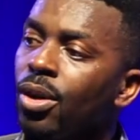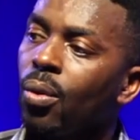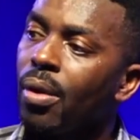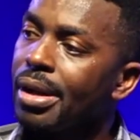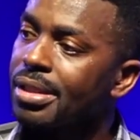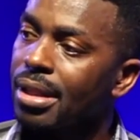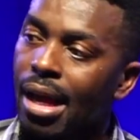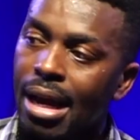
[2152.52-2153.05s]
know what
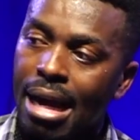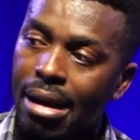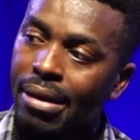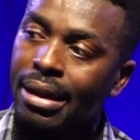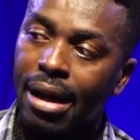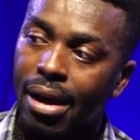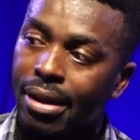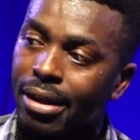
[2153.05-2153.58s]
it's like here
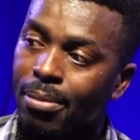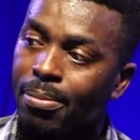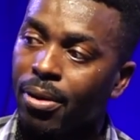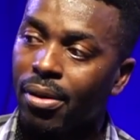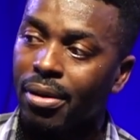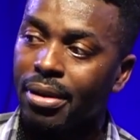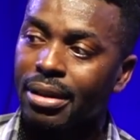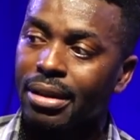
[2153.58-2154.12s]
in Ghana,
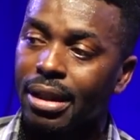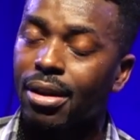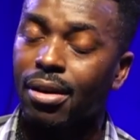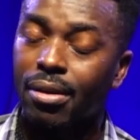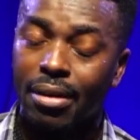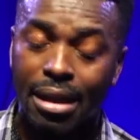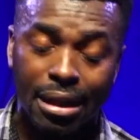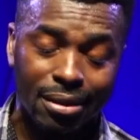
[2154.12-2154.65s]
but you
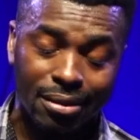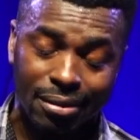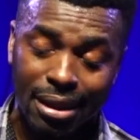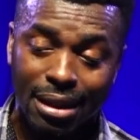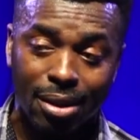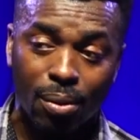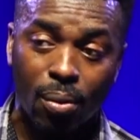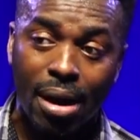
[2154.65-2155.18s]
know, in,
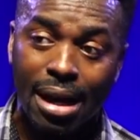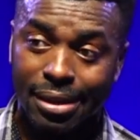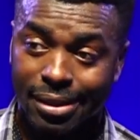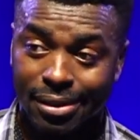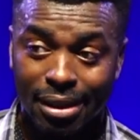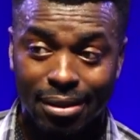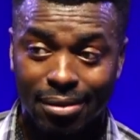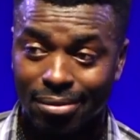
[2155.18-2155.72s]
in the
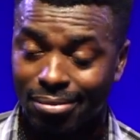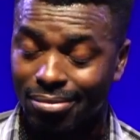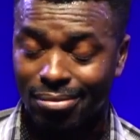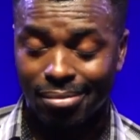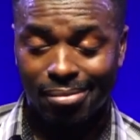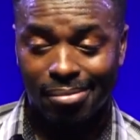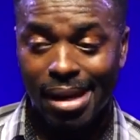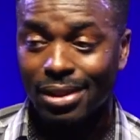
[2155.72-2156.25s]
West, in
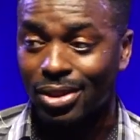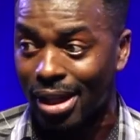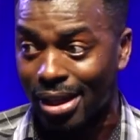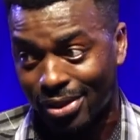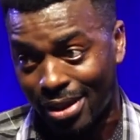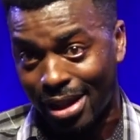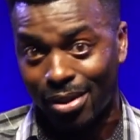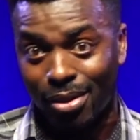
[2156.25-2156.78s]

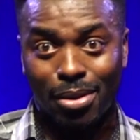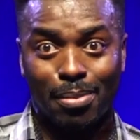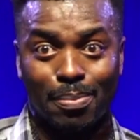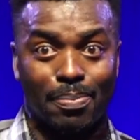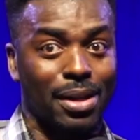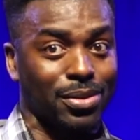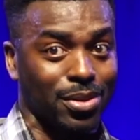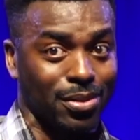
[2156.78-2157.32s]
Manchester and other
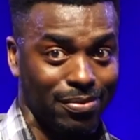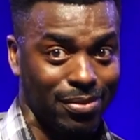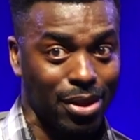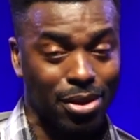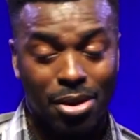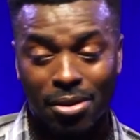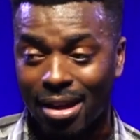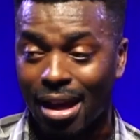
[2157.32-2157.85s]
parts of
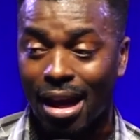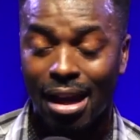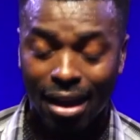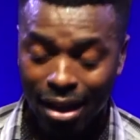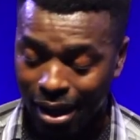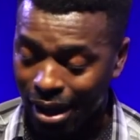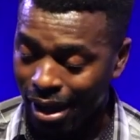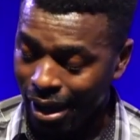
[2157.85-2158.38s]
the UK,
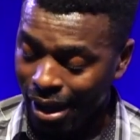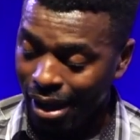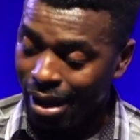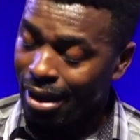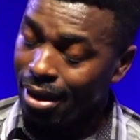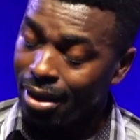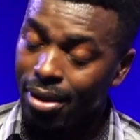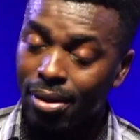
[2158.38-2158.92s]

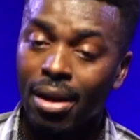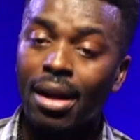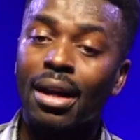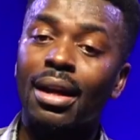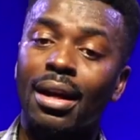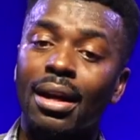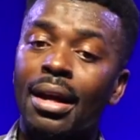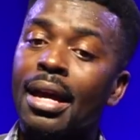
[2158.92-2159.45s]
you know,
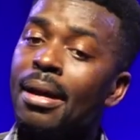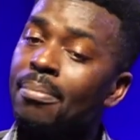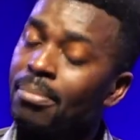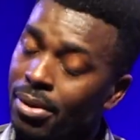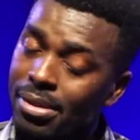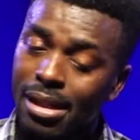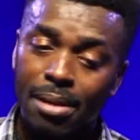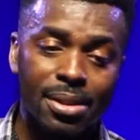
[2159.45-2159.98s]

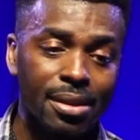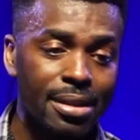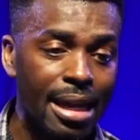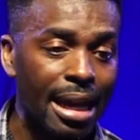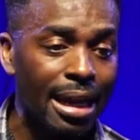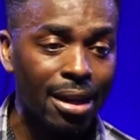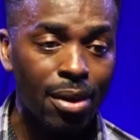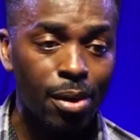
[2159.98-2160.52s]
Muslims are
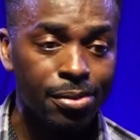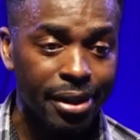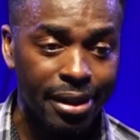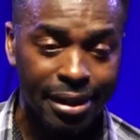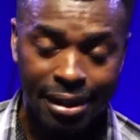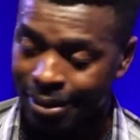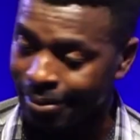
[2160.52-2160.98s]
taking over.